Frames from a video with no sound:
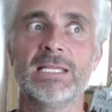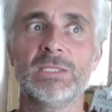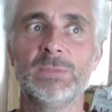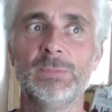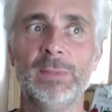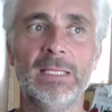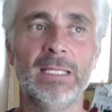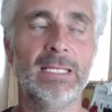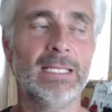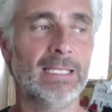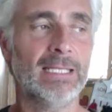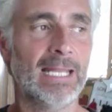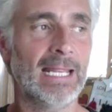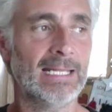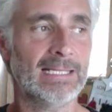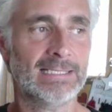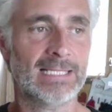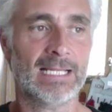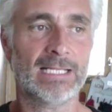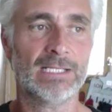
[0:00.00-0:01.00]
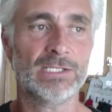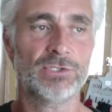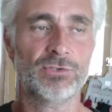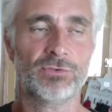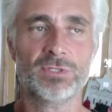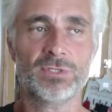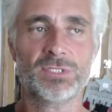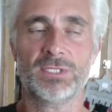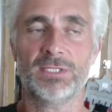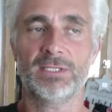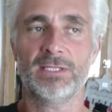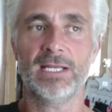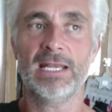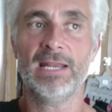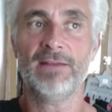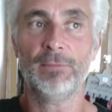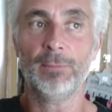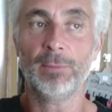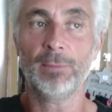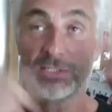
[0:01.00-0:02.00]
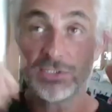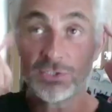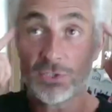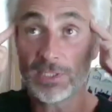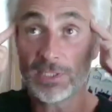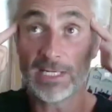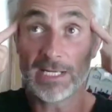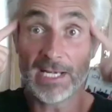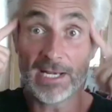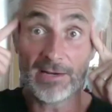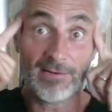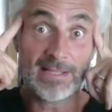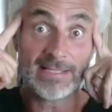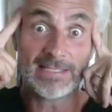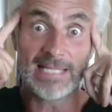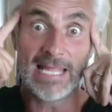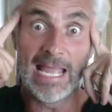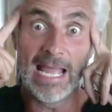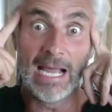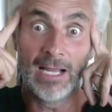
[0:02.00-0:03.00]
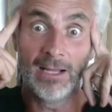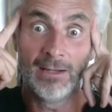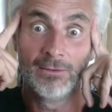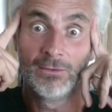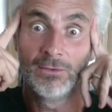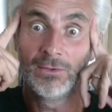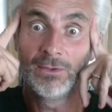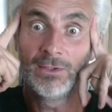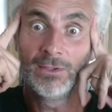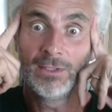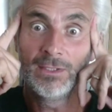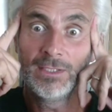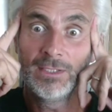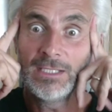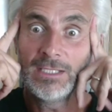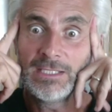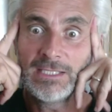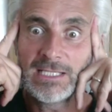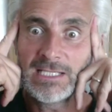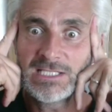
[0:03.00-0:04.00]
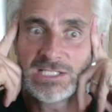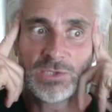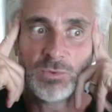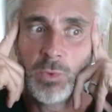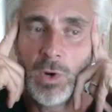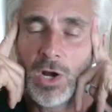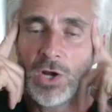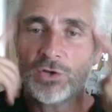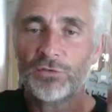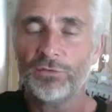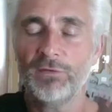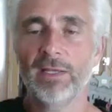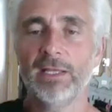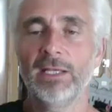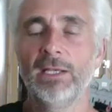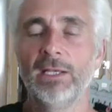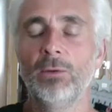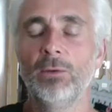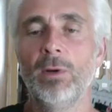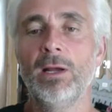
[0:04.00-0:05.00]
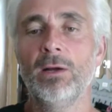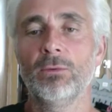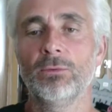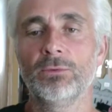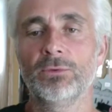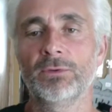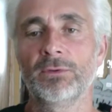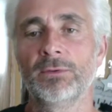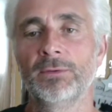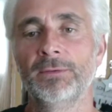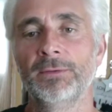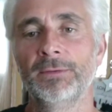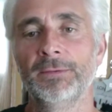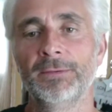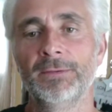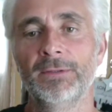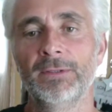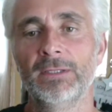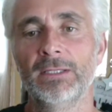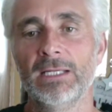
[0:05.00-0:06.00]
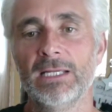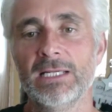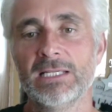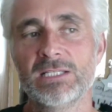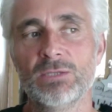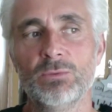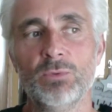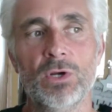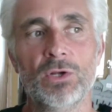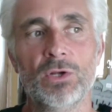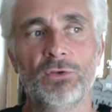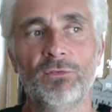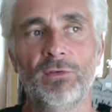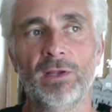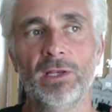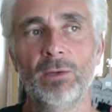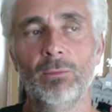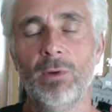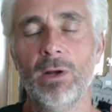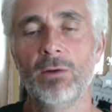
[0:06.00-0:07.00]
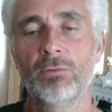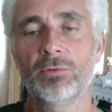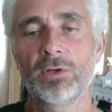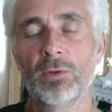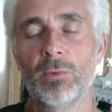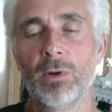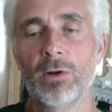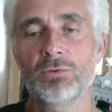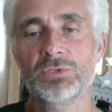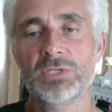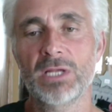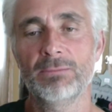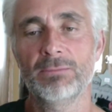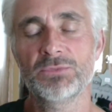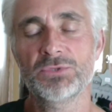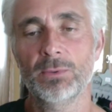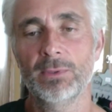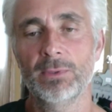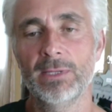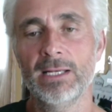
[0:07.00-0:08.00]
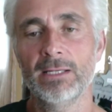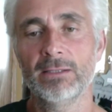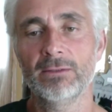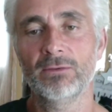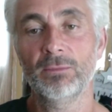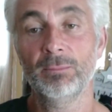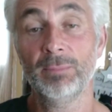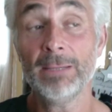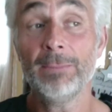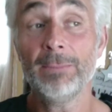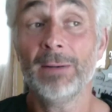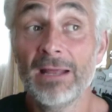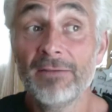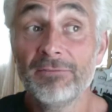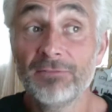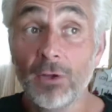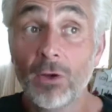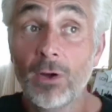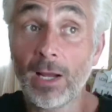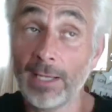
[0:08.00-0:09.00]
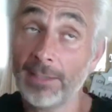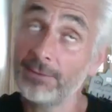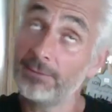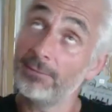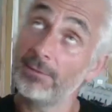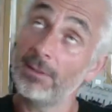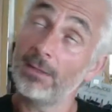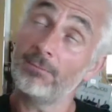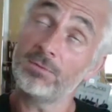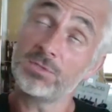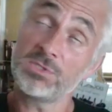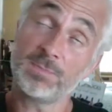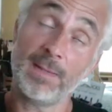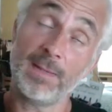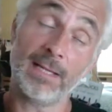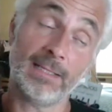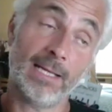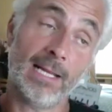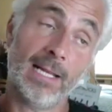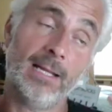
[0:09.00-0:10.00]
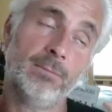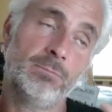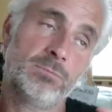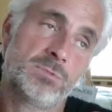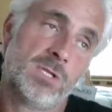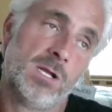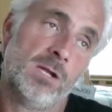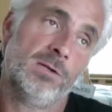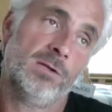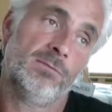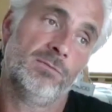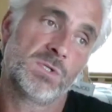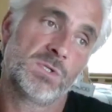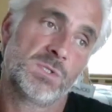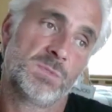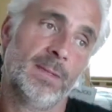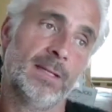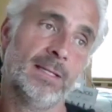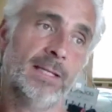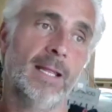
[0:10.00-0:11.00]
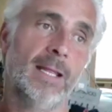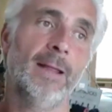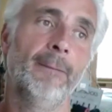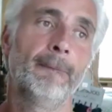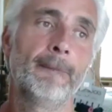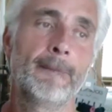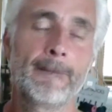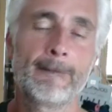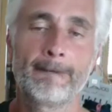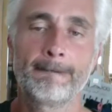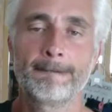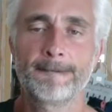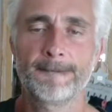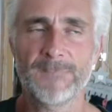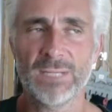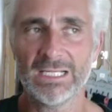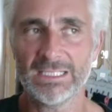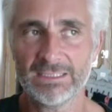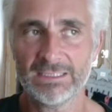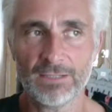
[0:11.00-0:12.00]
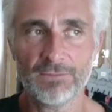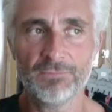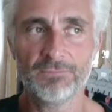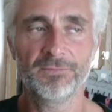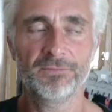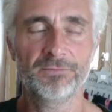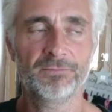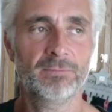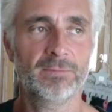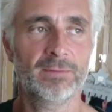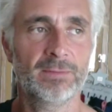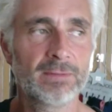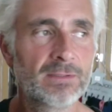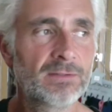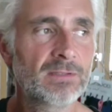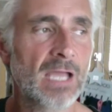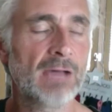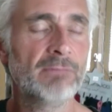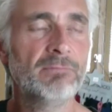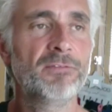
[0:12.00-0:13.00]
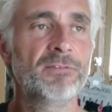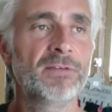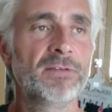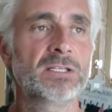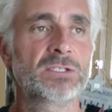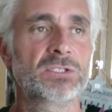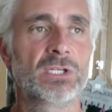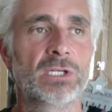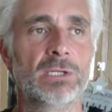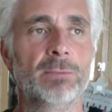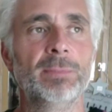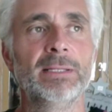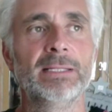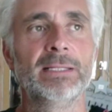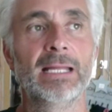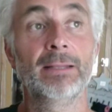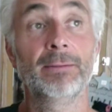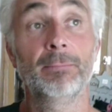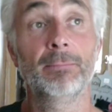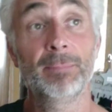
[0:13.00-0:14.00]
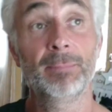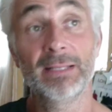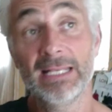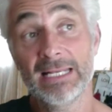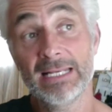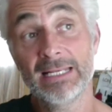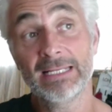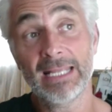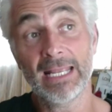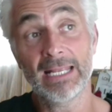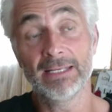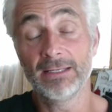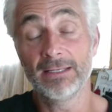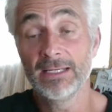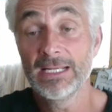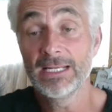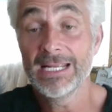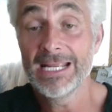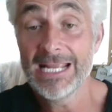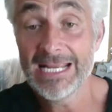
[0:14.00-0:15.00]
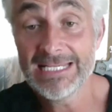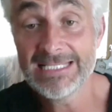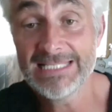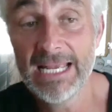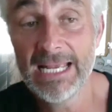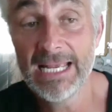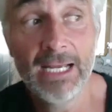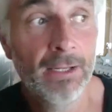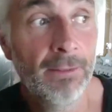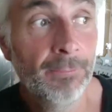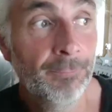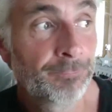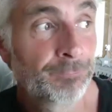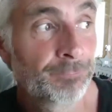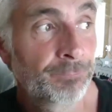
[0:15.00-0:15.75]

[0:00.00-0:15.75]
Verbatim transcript: it as being that dangerous, and, and everybody's got it in their head now. It's the worst thing in the world. Yeah. It's the worst thing in the world, and the world's come to an end. People have died, and I respect that, totally respect that. I don't, other things could have been done. But then again, it's our